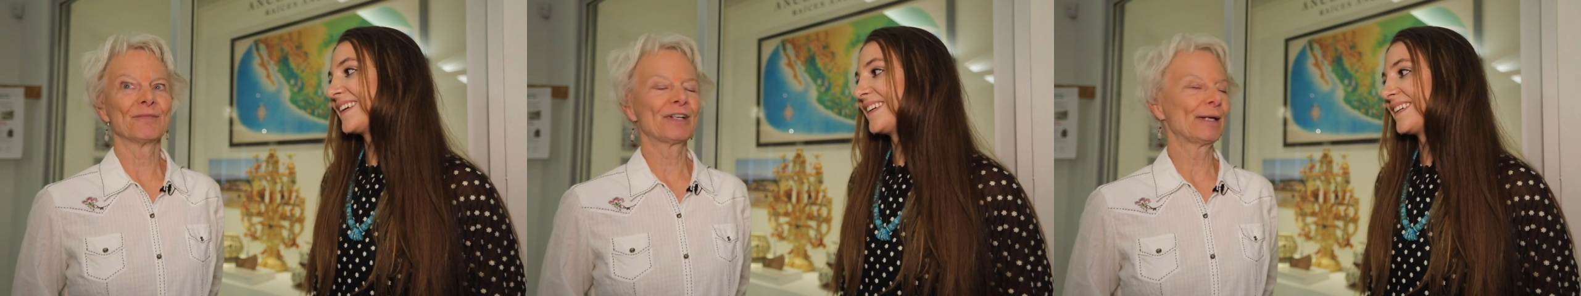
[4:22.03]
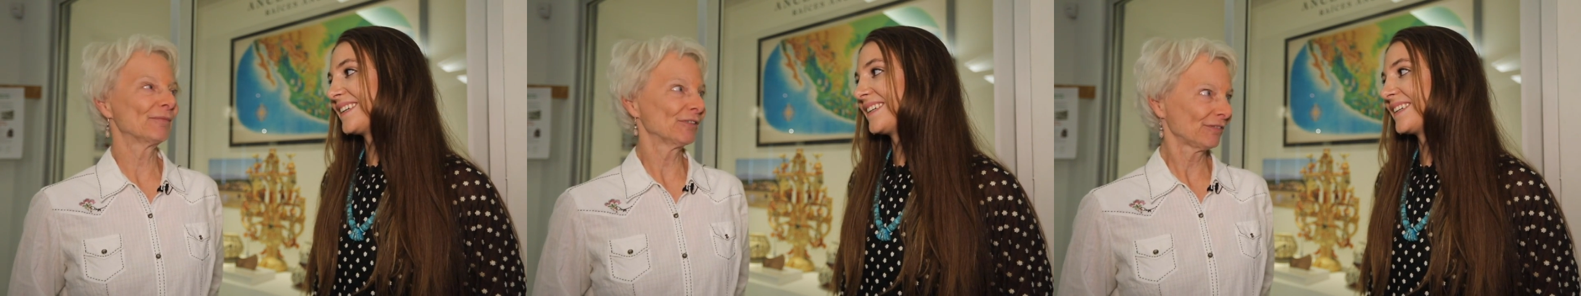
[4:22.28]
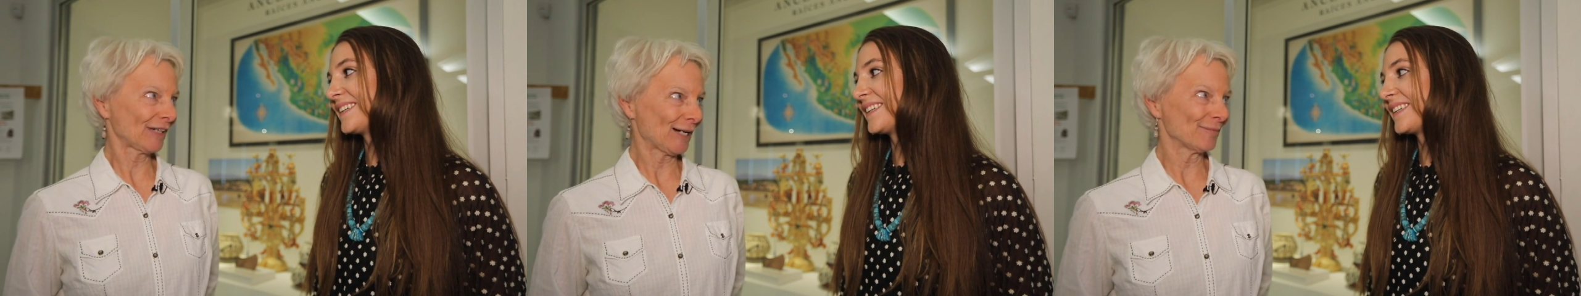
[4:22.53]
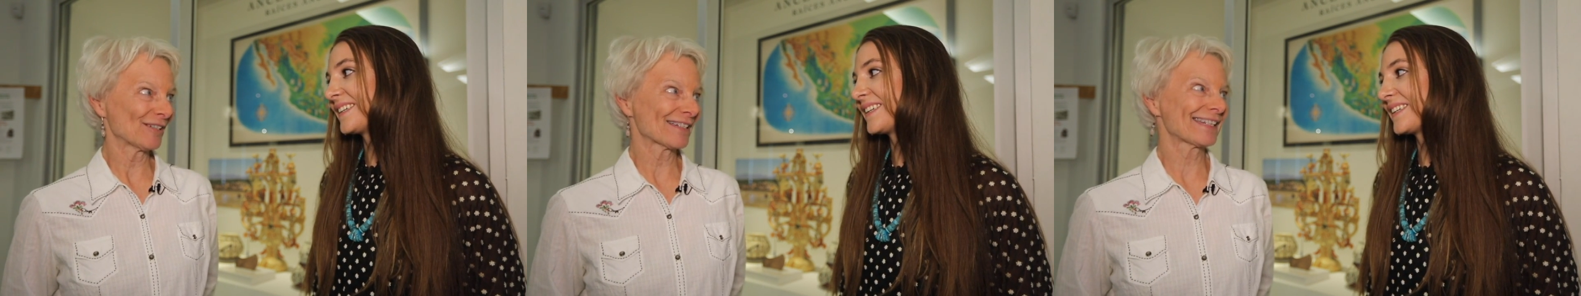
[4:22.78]
Speaker 1: Chamber of
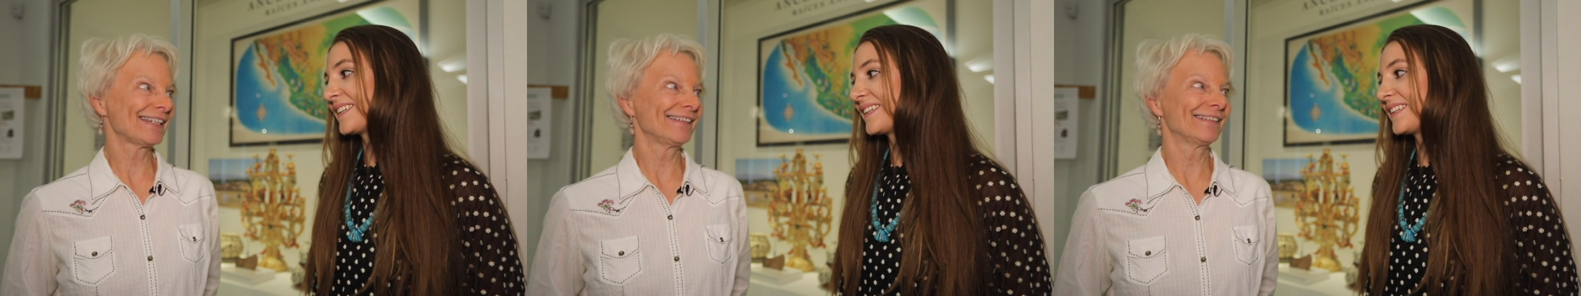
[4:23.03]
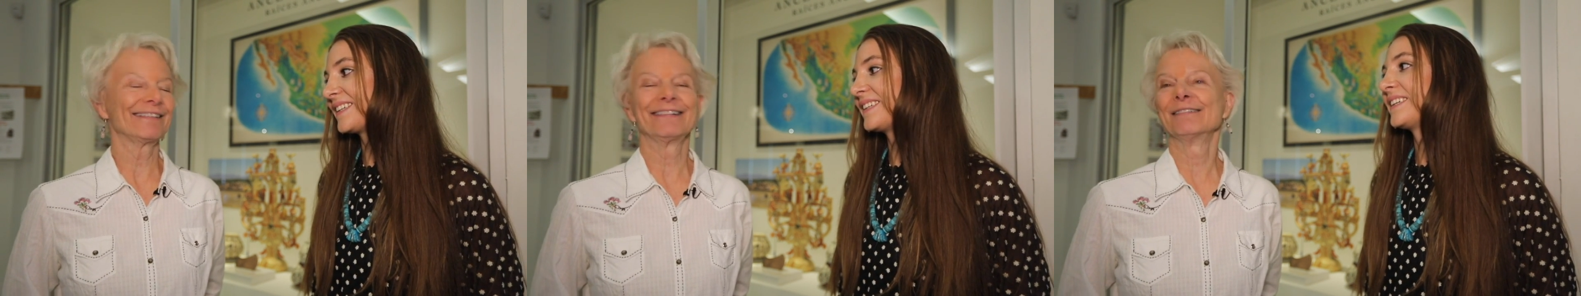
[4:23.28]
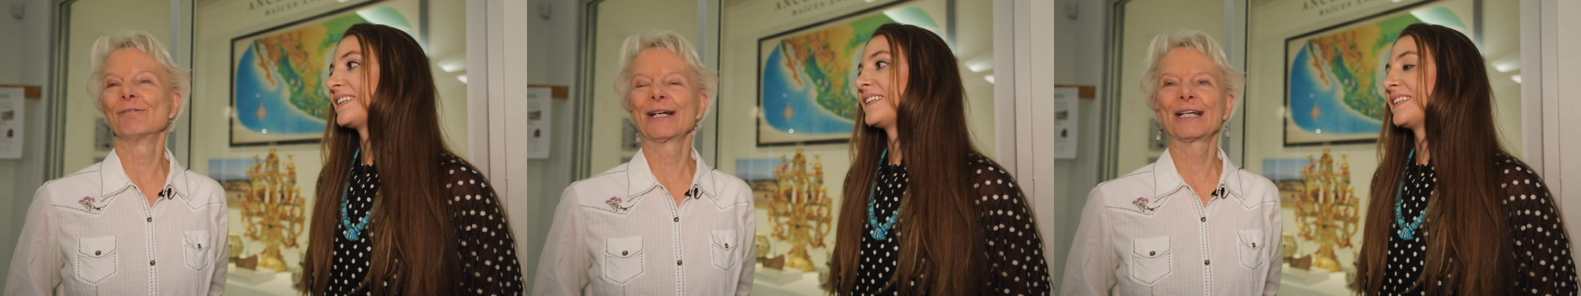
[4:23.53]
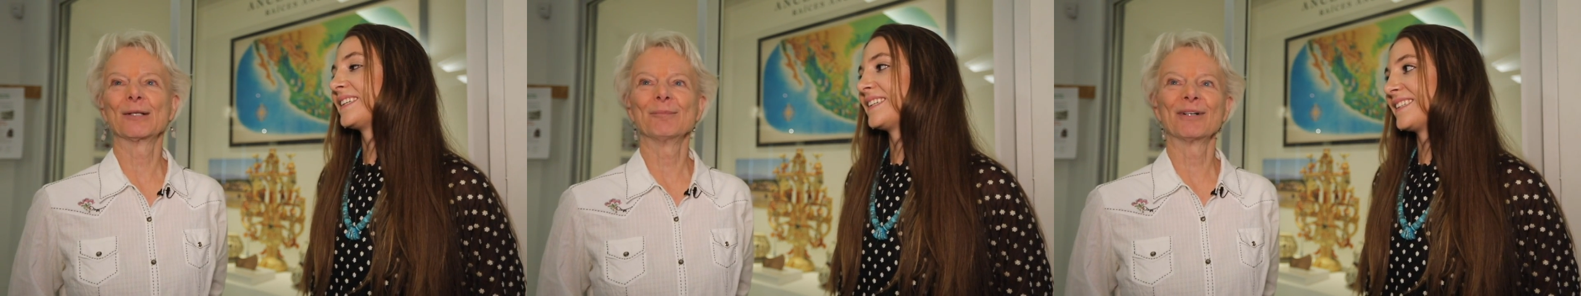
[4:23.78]
Commerce here in
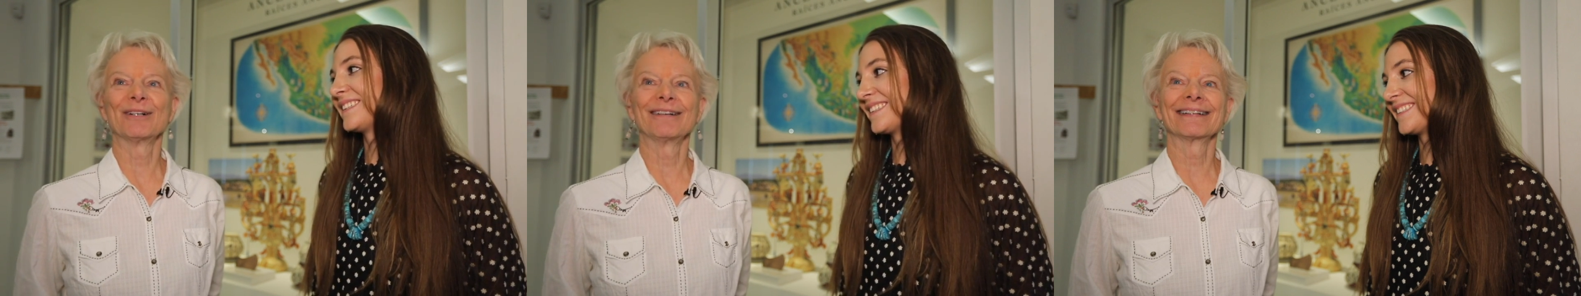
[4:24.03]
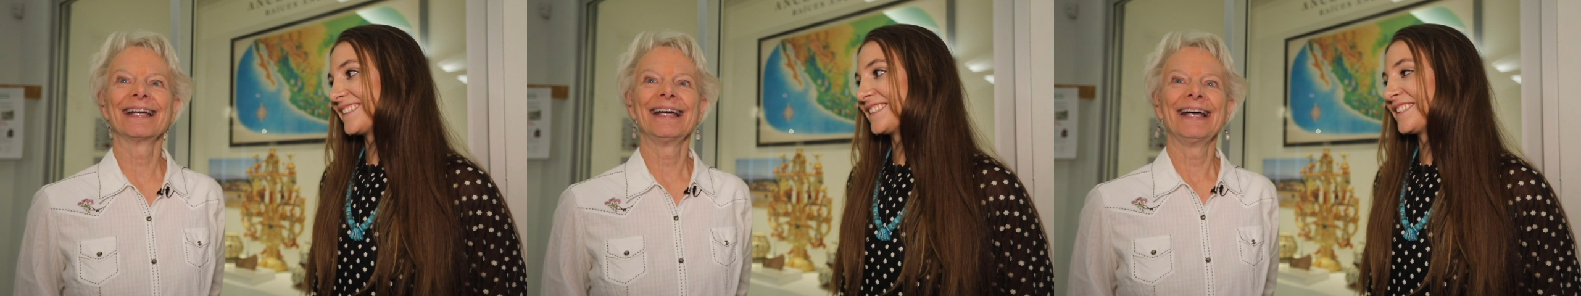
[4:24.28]
Wickenburg